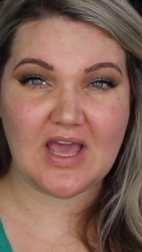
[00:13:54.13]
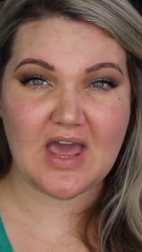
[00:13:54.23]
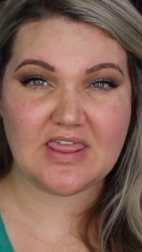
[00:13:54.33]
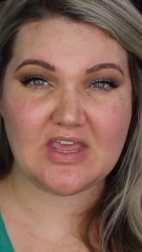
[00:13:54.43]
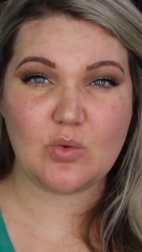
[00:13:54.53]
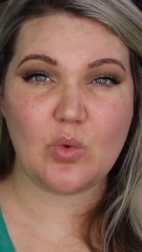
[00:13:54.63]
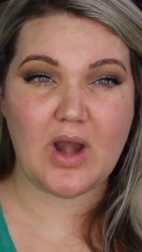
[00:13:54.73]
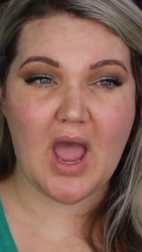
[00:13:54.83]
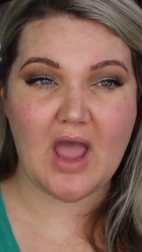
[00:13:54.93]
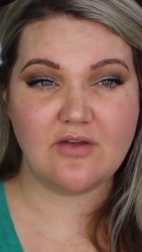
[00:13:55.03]
I think
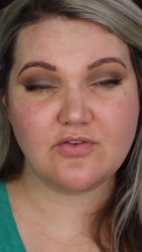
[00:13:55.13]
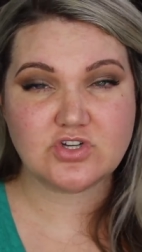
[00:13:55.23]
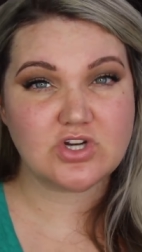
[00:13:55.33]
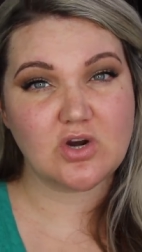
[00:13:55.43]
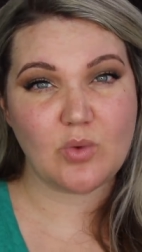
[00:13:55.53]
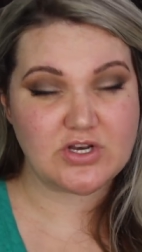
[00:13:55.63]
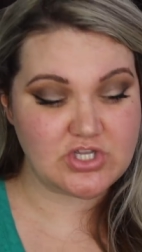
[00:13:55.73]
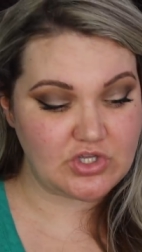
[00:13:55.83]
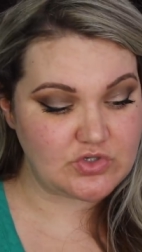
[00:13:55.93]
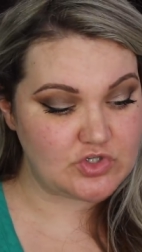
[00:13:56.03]
when I first started
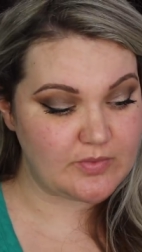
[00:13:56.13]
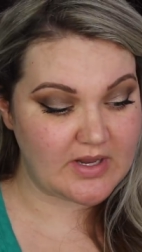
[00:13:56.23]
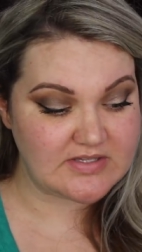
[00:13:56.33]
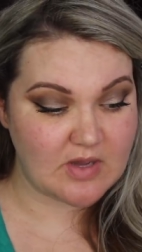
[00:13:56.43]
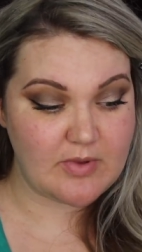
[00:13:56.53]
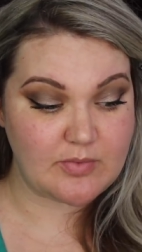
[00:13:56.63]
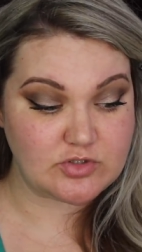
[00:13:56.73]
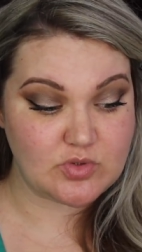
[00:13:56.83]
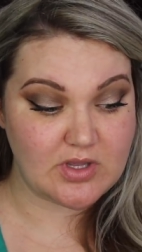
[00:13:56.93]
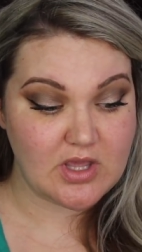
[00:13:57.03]
watching YouTube and I saw
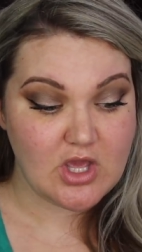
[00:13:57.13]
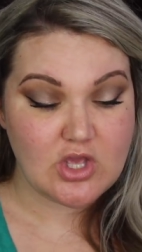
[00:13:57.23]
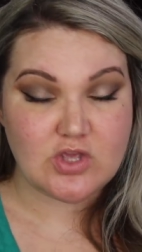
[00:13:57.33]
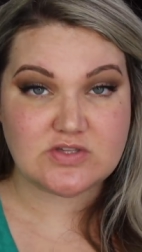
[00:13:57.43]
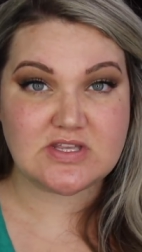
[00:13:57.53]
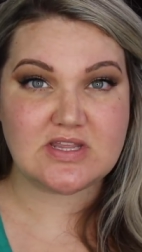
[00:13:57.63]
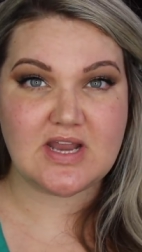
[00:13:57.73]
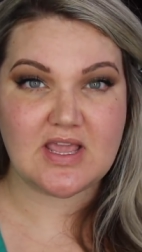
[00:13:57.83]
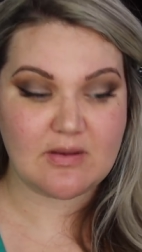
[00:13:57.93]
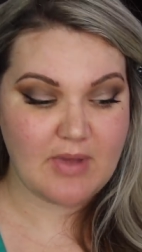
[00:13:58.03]
people doing using the
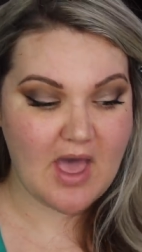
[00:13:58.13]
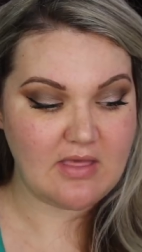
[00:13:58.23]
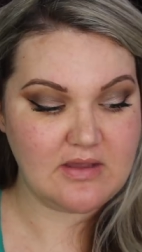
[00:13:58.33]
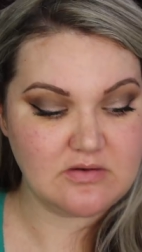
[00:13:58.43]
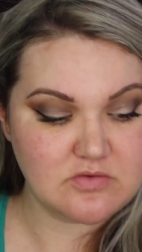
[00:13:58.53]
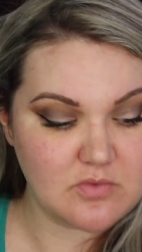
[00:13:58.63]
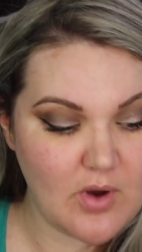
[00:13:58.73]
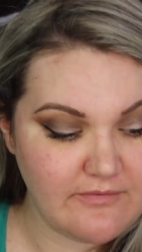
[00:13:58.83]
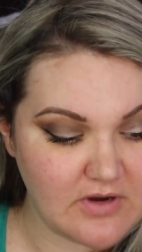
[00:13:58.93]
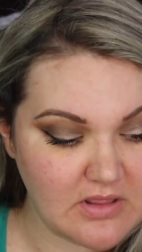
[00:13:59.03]
Naked palette,
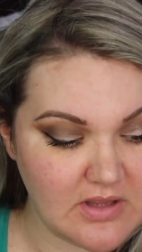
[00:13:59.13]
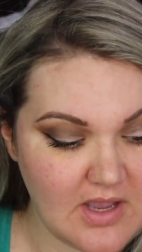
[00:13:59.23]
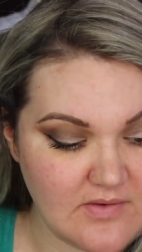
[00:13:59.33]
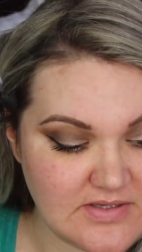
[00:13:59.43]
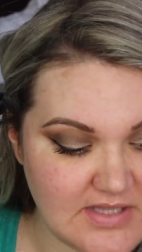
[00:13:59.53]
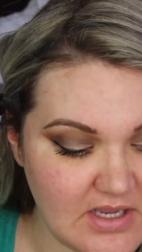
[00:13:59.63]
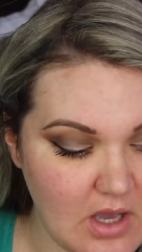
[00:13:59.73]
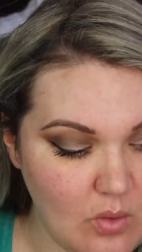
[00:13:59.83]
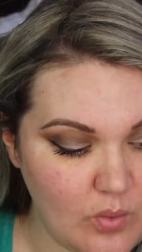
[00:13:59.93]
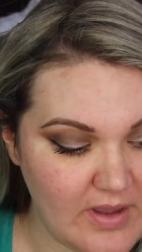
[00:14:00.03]
quite frankly, I was like
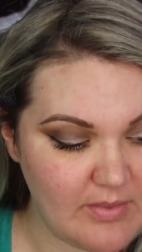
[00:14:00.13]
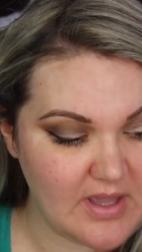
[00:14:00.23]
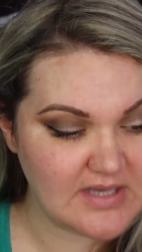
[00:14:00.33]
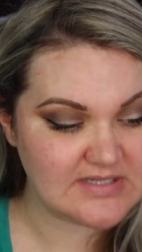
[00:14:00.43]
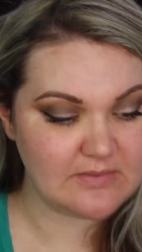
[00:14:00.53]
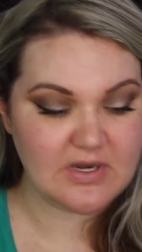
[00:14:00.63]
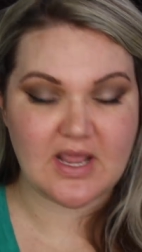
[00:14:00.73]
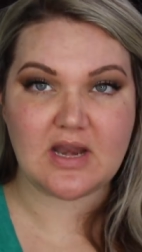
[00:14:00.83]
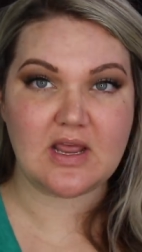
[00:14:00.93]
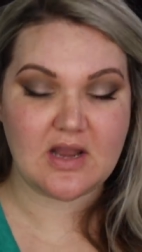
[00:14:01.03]
a oh, wee bit
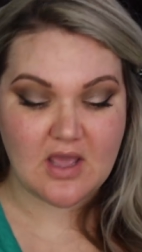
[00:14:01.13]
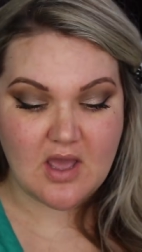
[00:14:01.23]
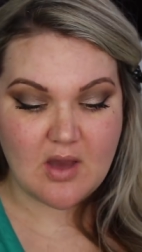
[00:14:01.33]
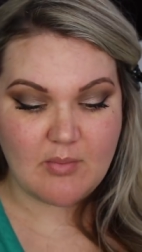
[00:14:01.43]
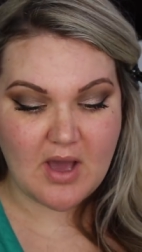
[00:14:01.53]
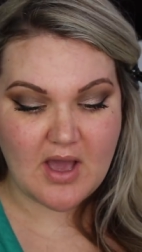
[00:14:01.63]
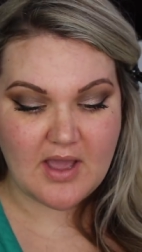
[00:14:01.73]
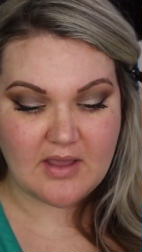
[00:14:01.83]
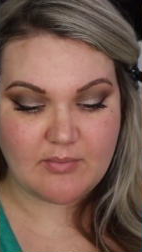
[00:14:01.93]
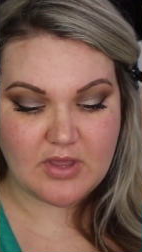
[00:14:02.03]
intimidated
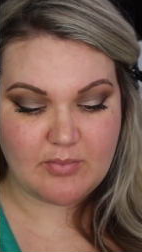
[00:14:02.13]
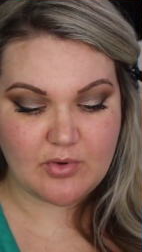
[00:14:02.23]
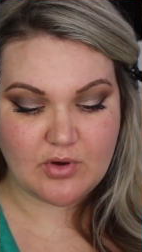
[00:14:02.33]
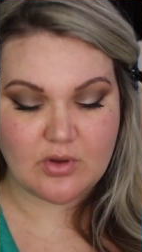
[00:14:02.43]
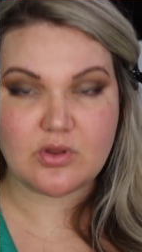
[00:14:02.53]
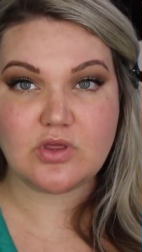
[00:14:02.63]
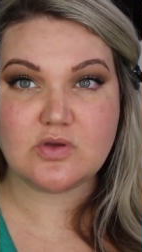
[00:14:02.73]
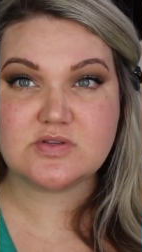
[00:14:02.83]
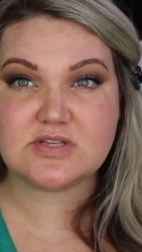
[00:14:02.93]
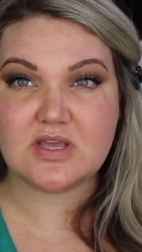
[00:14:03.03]
by people
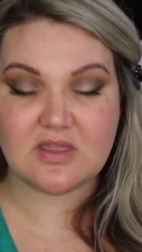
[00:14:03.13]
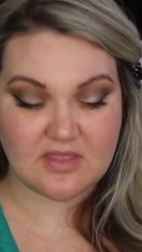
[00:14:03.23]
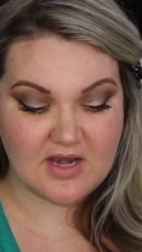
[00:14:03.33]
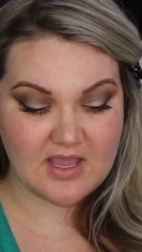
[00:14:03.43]
using the